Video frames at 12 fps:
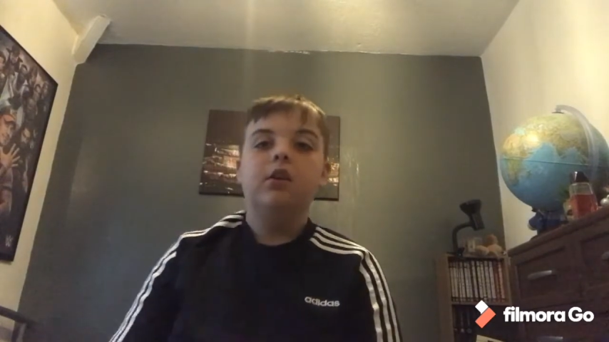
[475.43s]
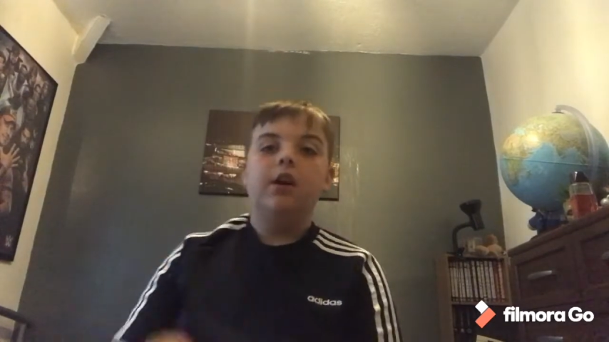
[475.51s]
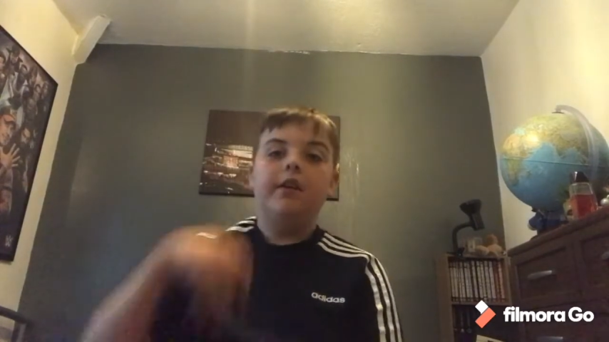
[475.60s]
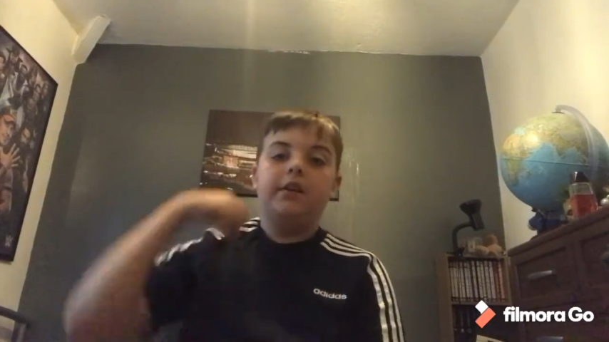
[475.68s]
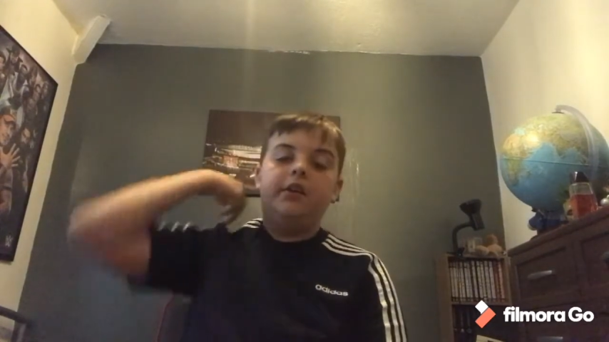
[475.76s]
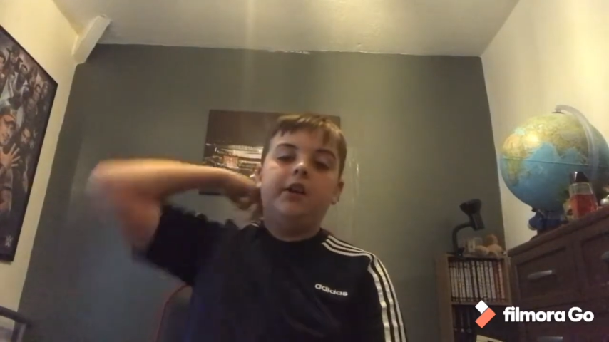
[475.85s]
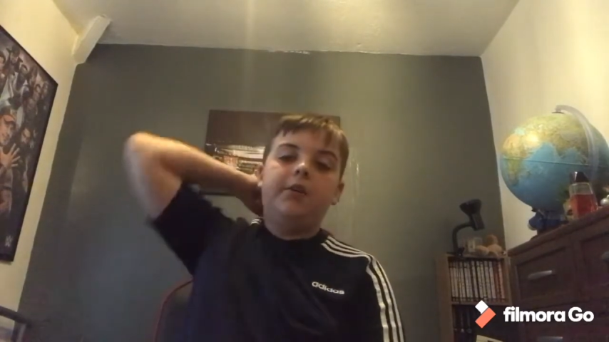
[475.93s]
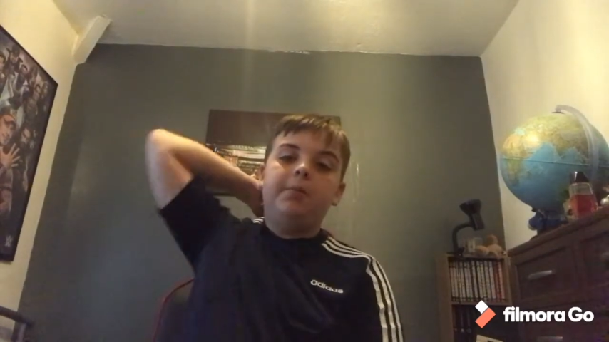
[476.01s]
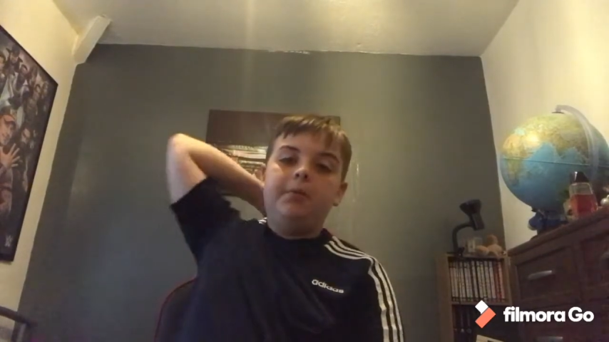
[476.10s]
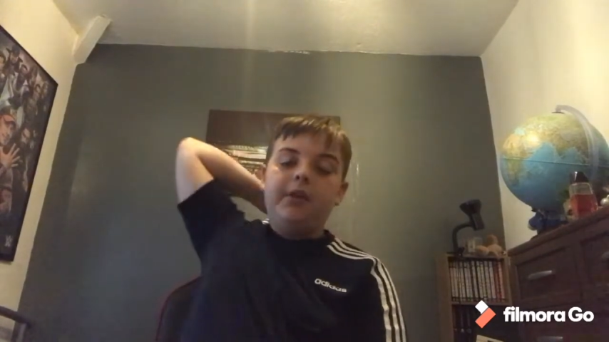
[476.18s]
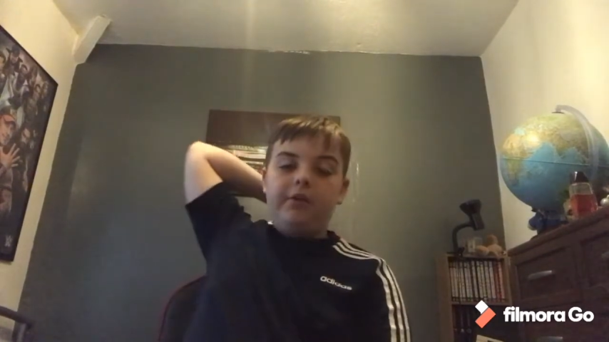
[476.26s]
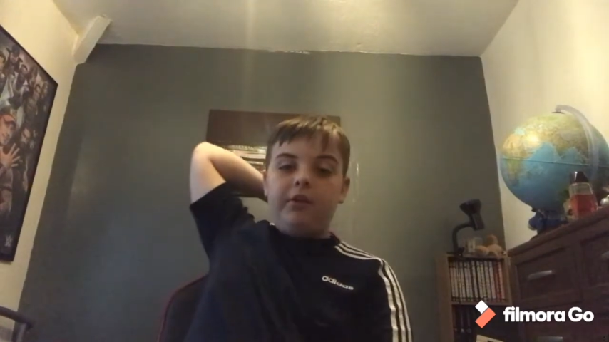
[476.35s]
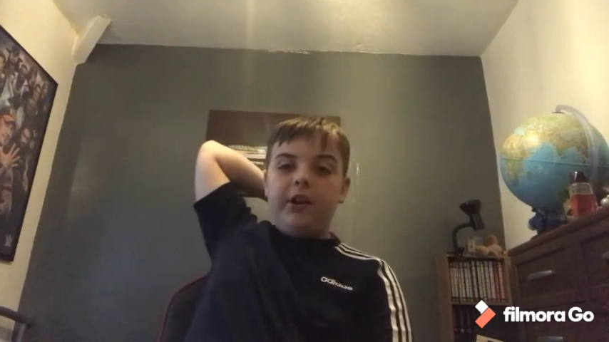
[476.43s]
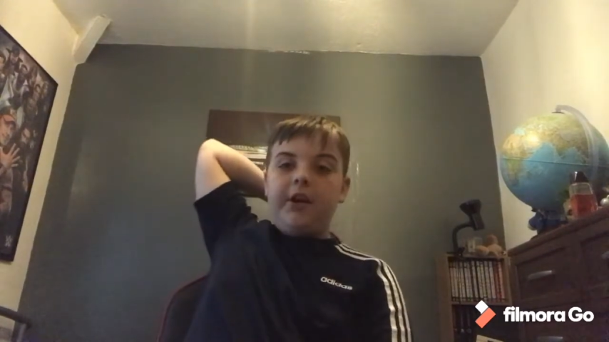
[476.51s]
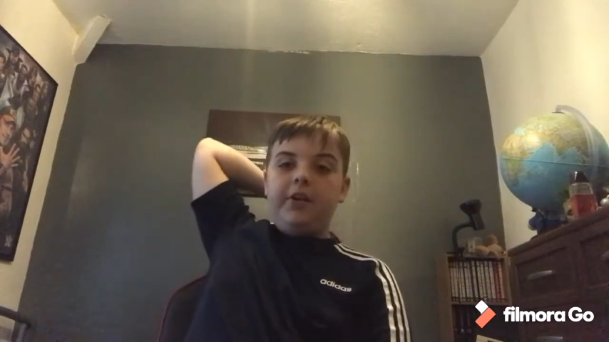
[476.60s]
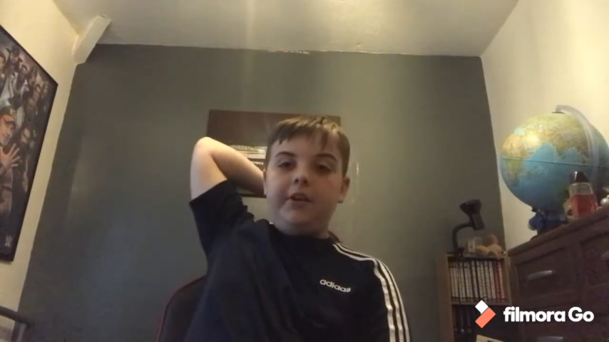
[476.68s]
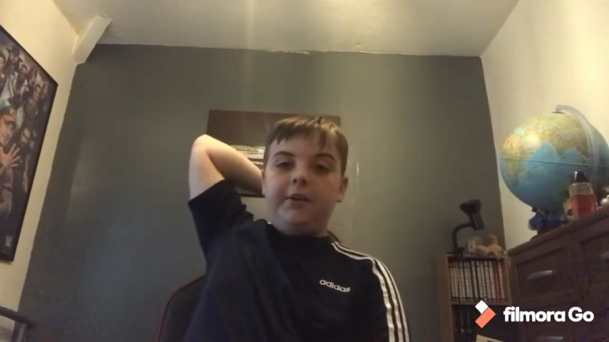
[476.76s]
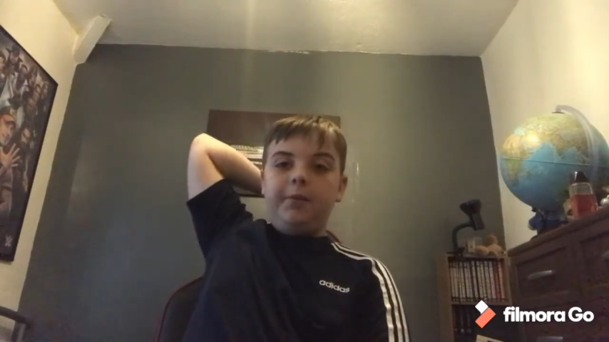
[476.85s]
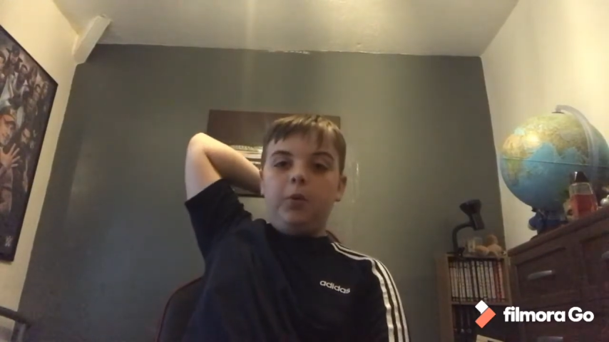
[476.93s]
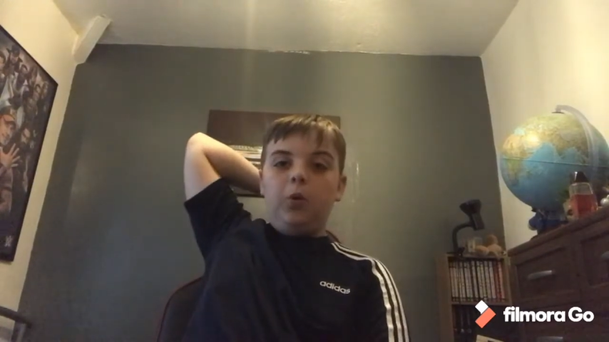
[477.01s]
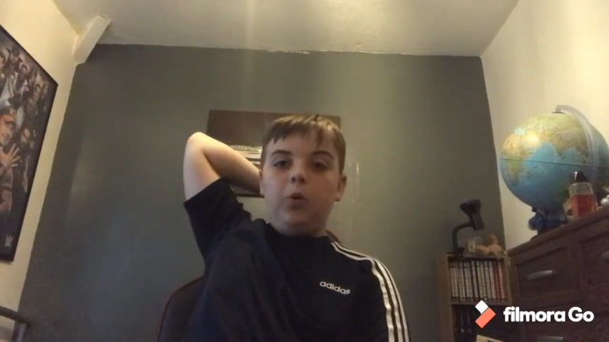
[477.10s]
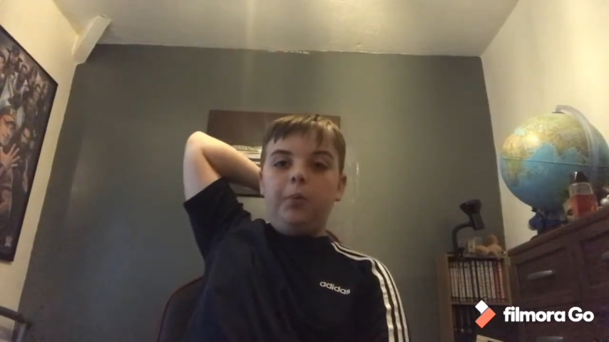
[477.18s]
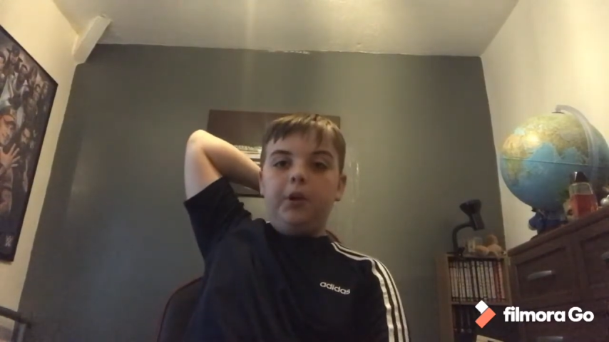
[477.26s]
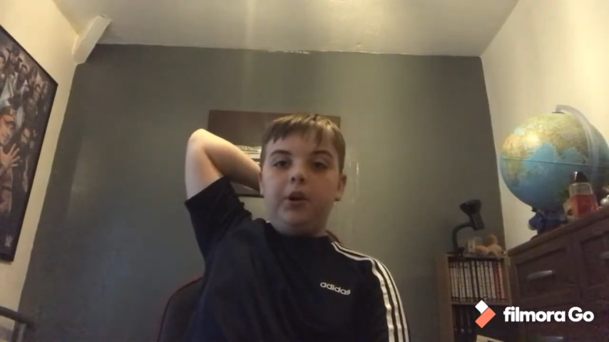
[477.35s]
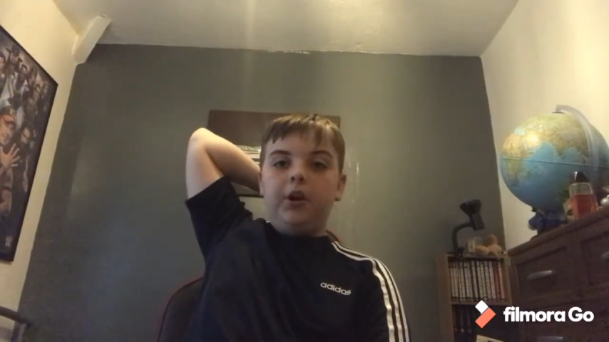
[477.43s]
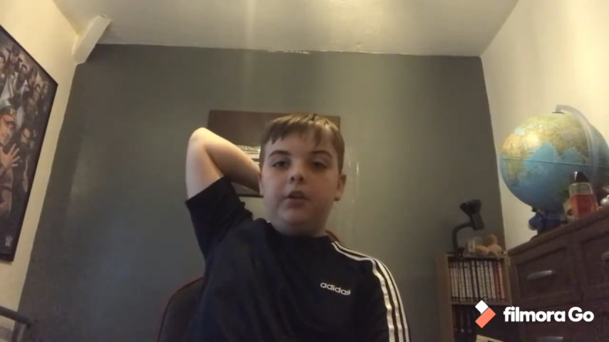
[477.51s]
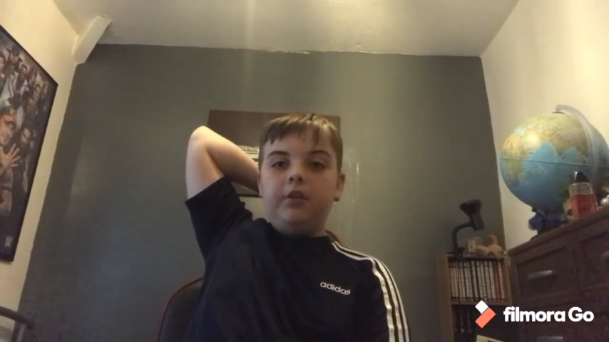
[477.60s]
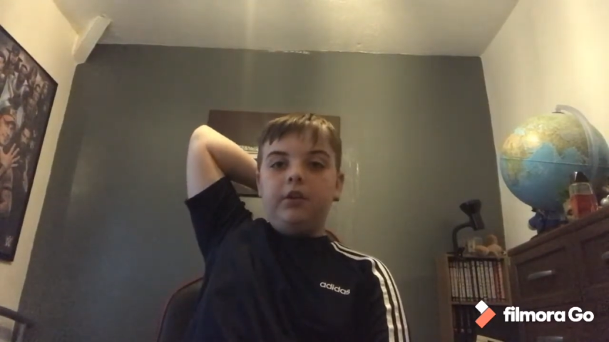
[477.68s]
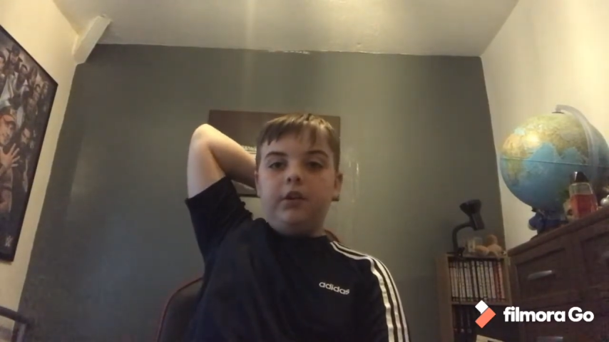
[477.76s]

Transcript: I think they rely on Nick Pope a lot,